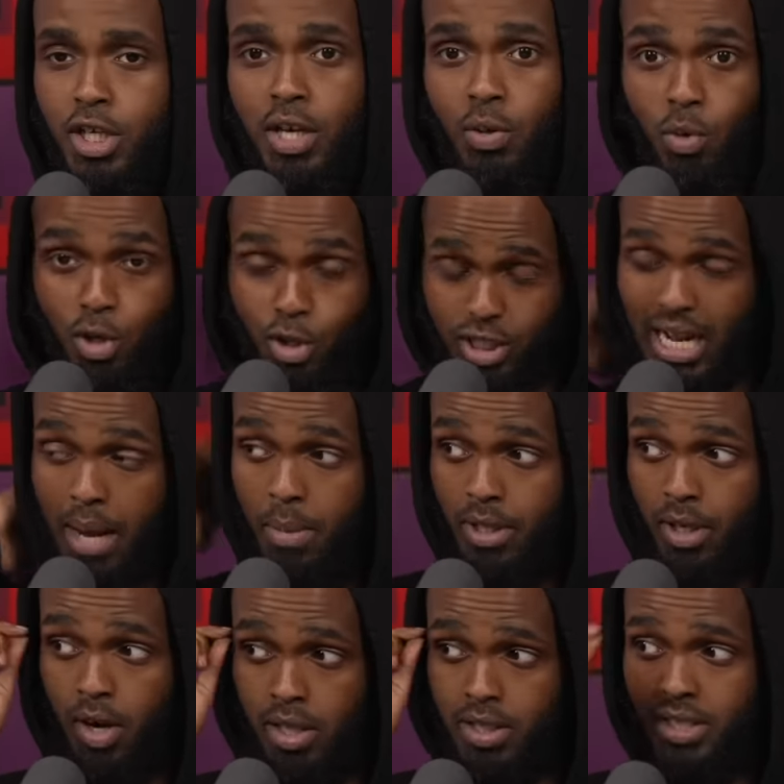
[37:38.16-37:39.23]
You see, when you slapped
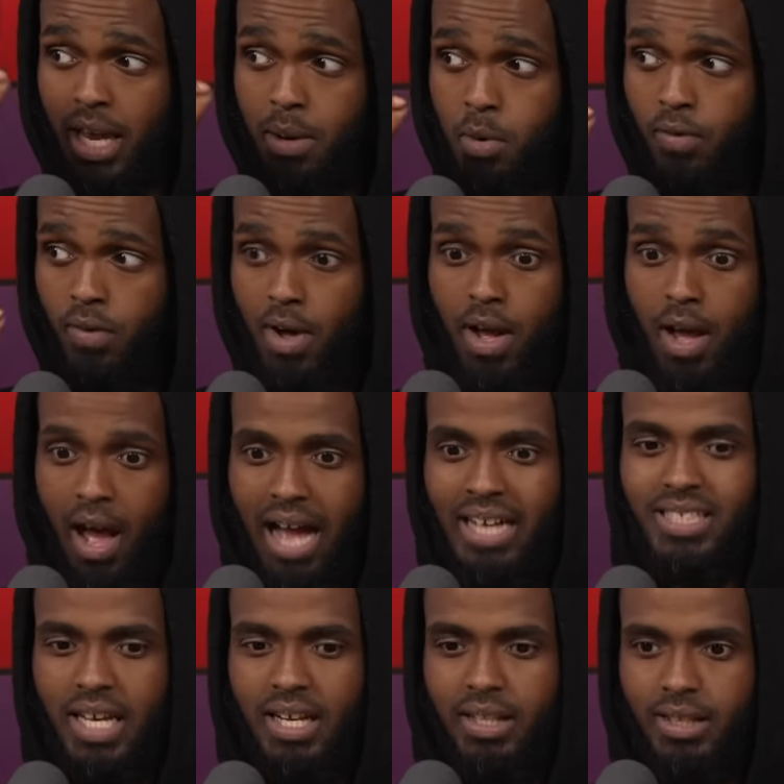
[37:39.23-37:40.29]
me and the glasses came up. Yeah.
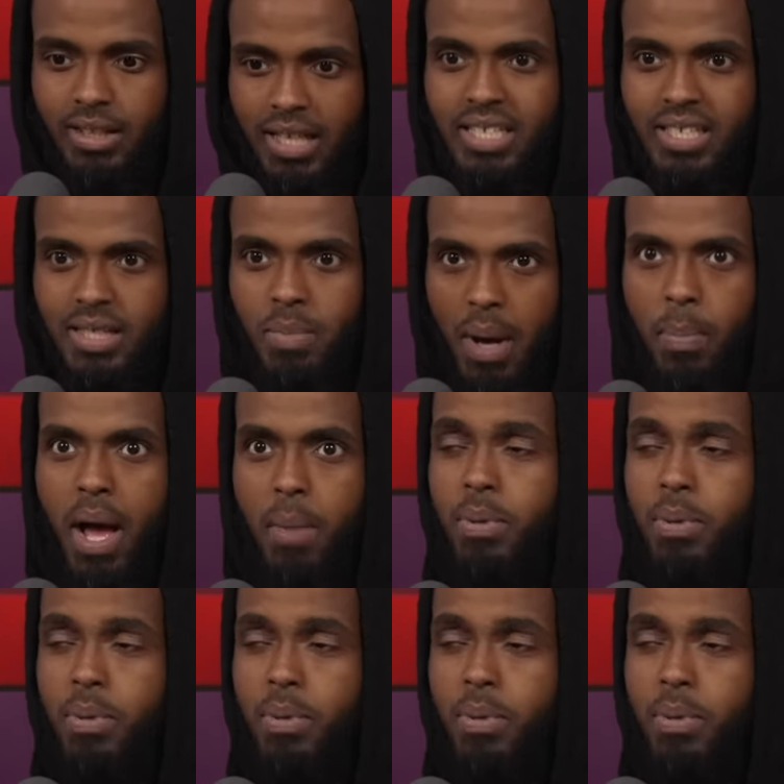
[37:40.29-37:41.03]
I said, "This is my